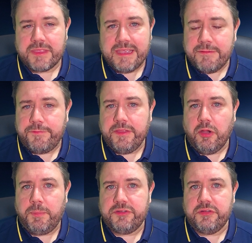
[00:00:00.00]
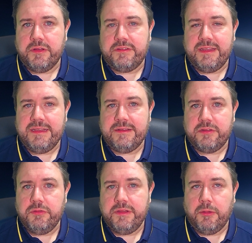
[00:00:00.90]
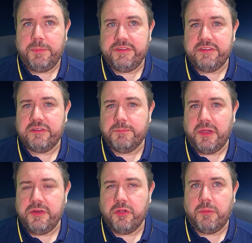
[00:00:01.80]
gift the opportunity to the opposition by not